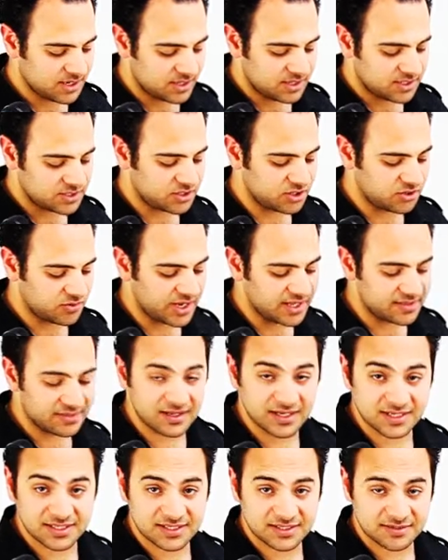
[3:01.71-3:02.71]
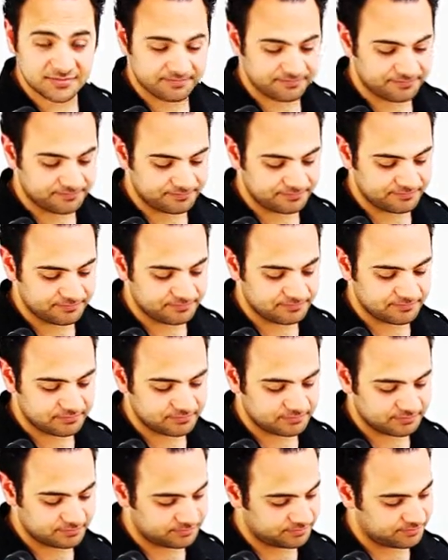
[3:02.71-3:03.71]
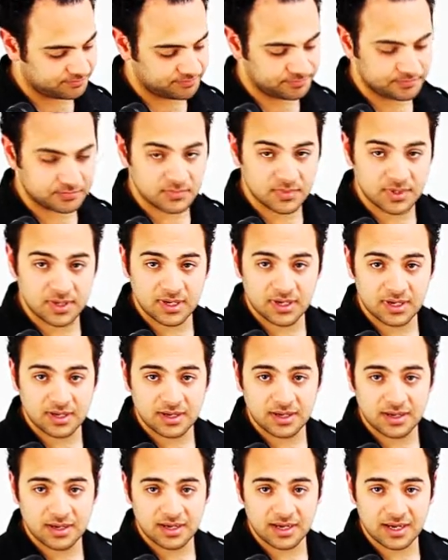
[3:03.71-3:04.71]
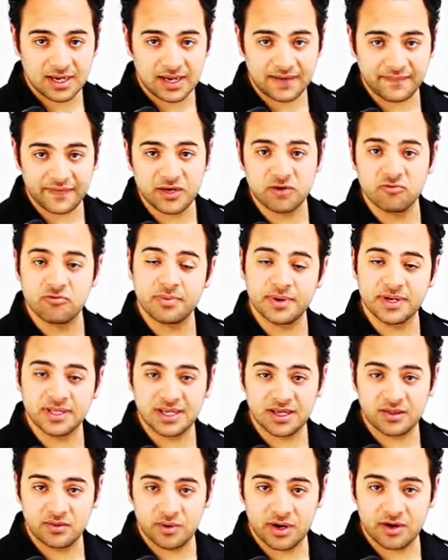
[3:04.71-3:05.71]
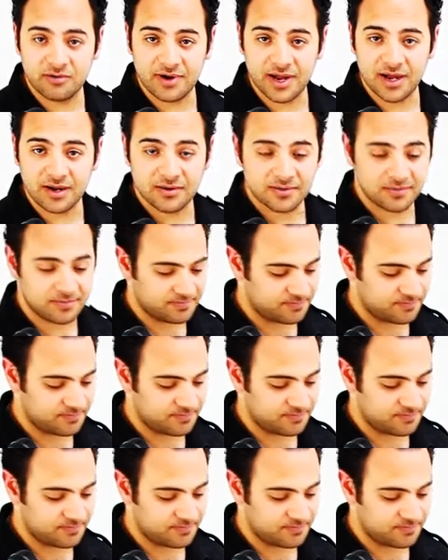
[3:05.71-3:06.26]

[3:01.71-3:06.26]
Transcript: So you'll get this. And then you repeat the other way around.